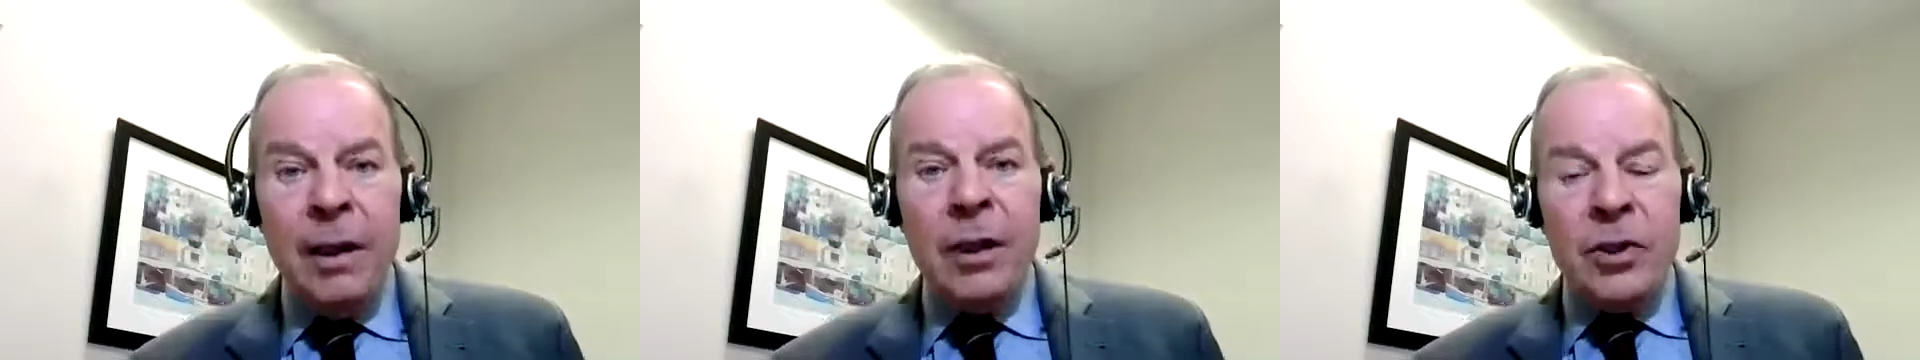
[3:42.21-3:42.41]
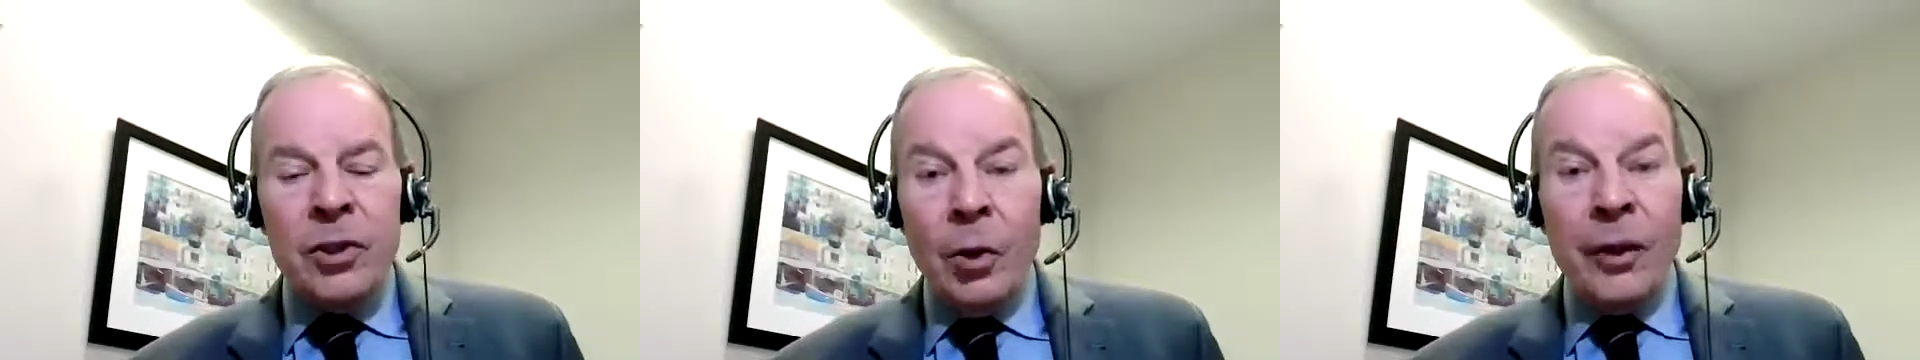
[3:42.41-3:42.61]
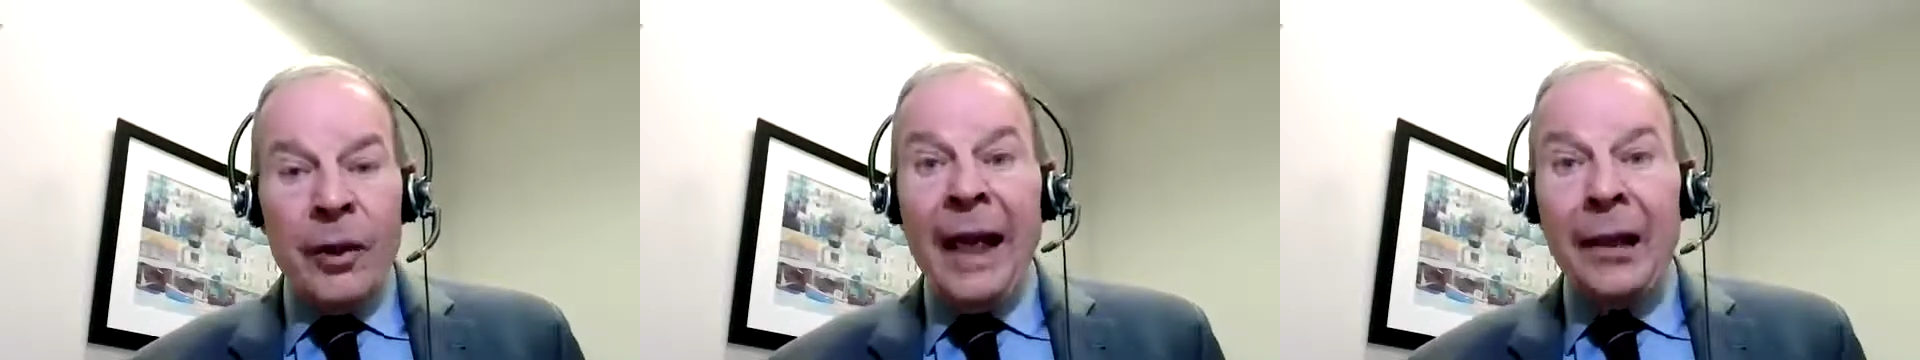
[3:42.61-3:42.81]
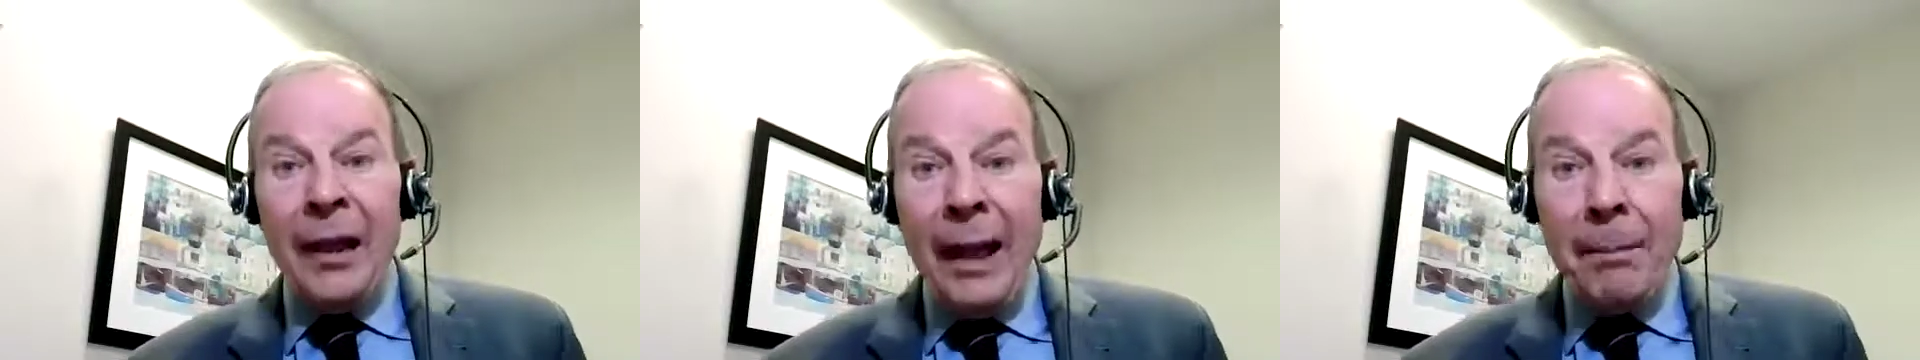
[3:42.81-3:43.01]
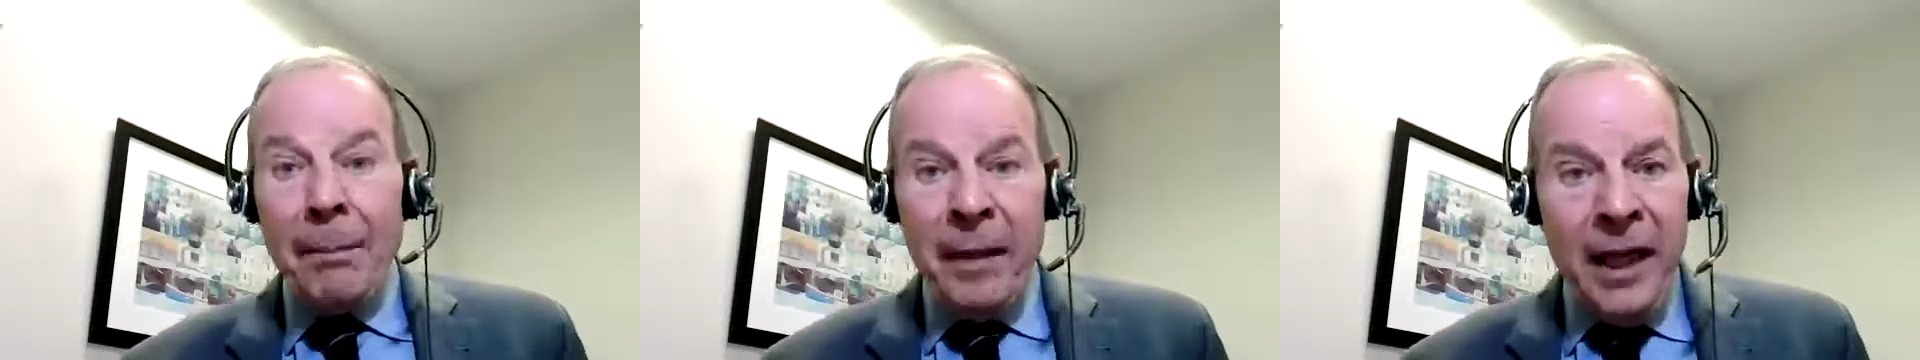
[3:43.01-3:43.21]
So they
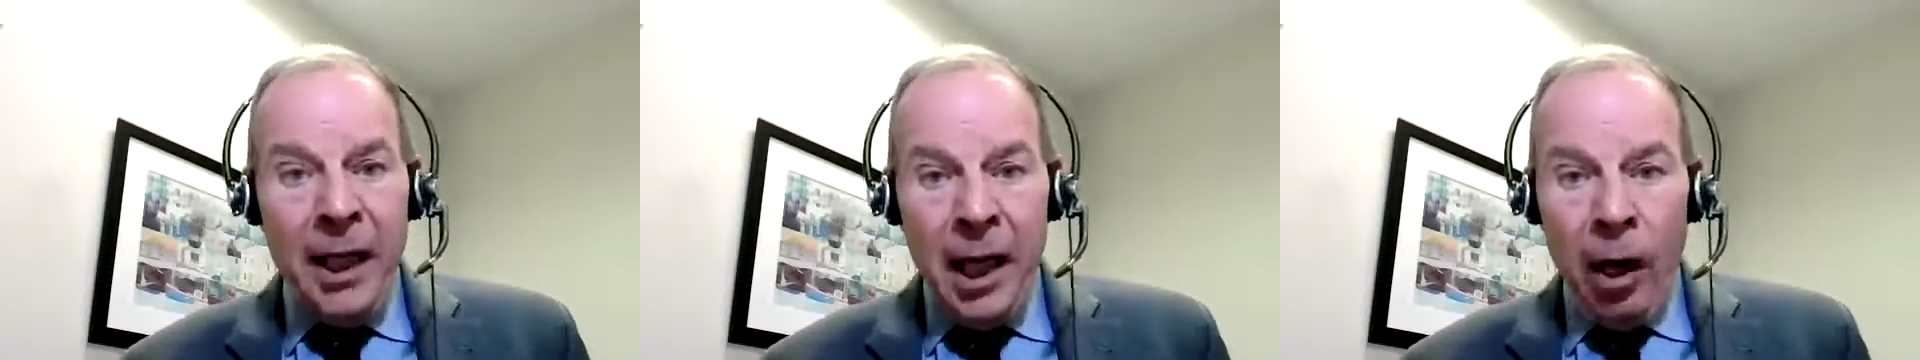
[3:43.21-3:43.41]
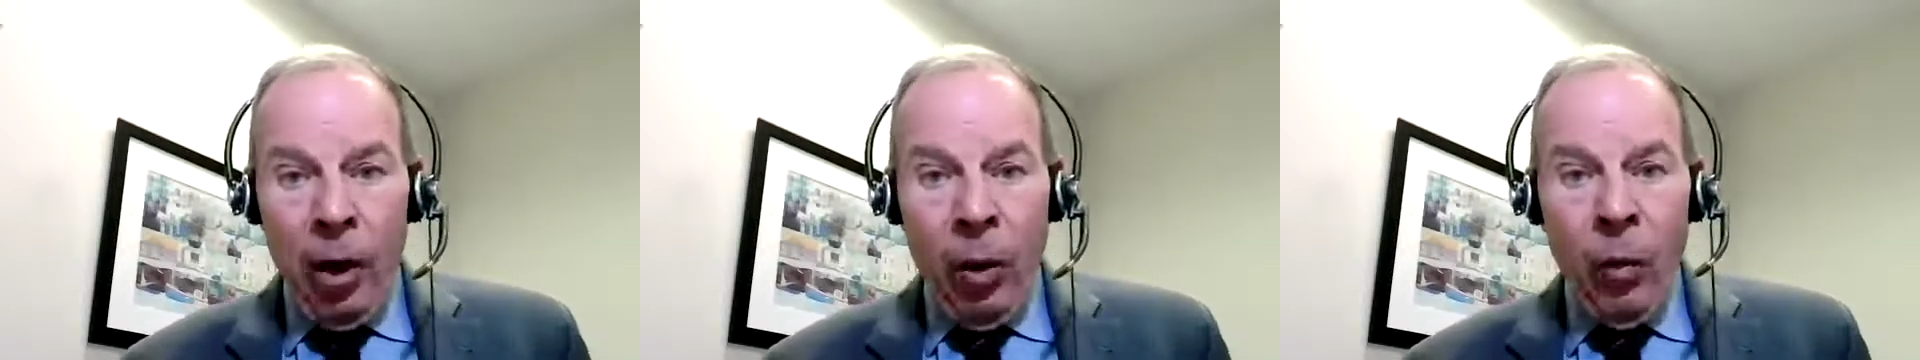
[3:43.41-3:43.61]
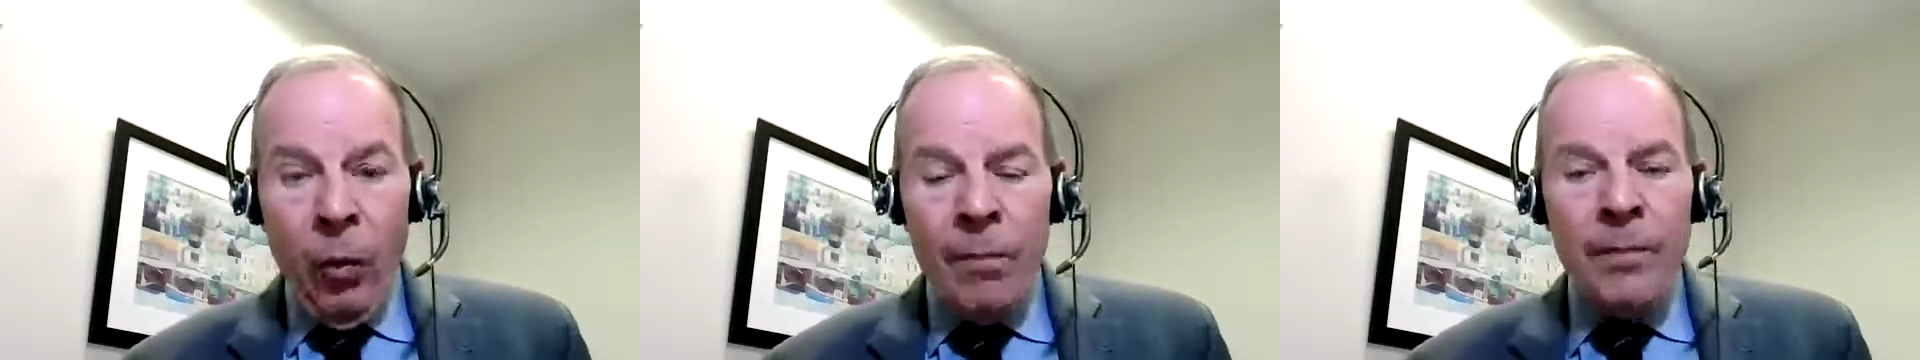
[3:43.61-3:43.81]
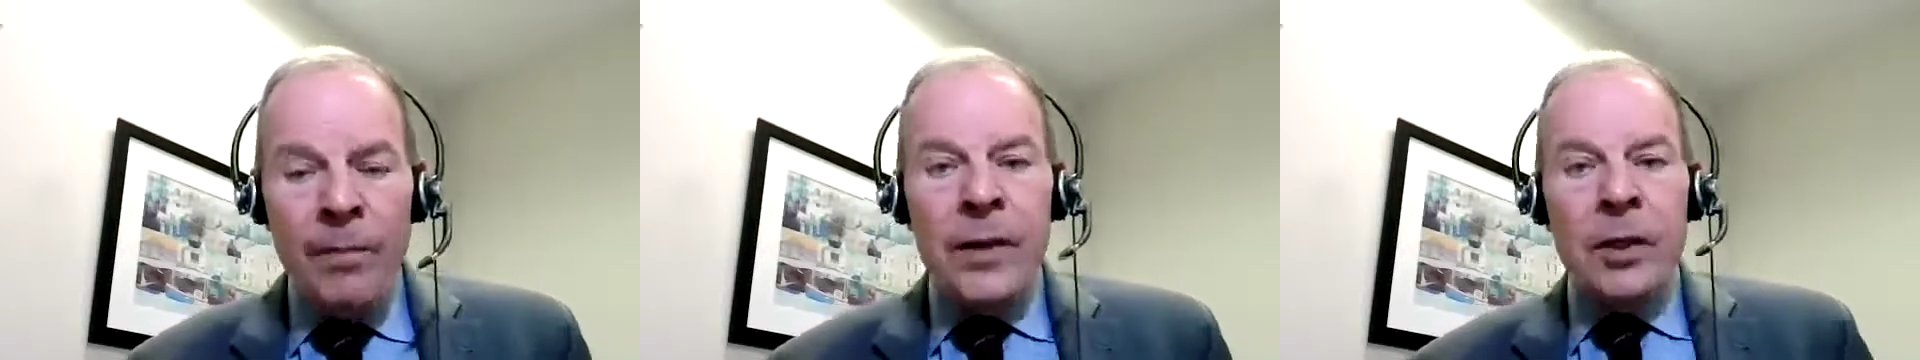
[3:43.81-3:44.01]
let me go.